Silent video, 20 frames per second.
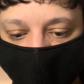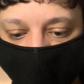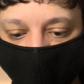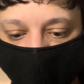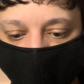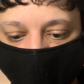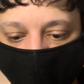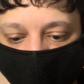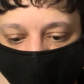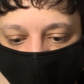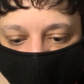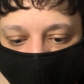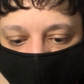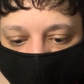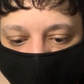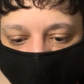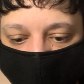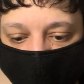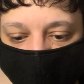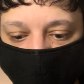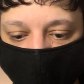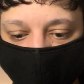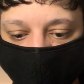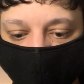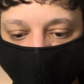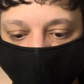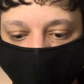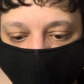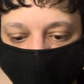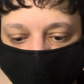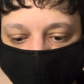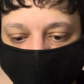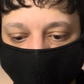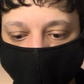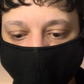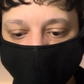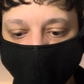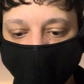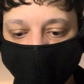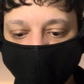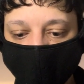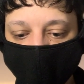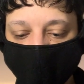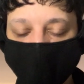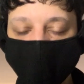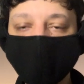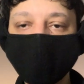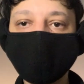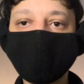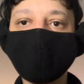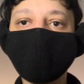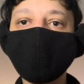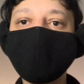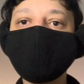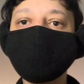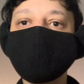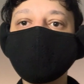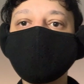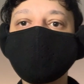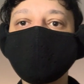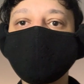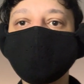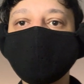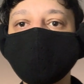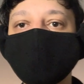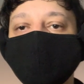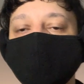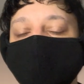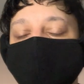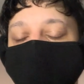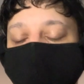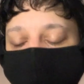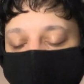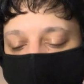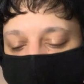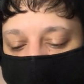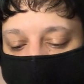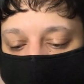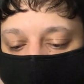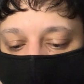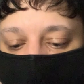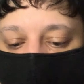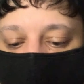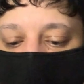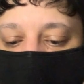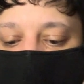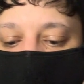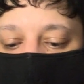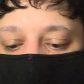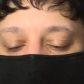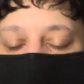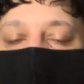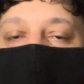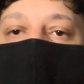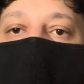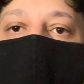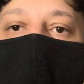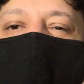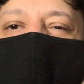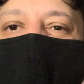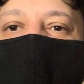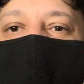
On other news, we were researching jobs. We're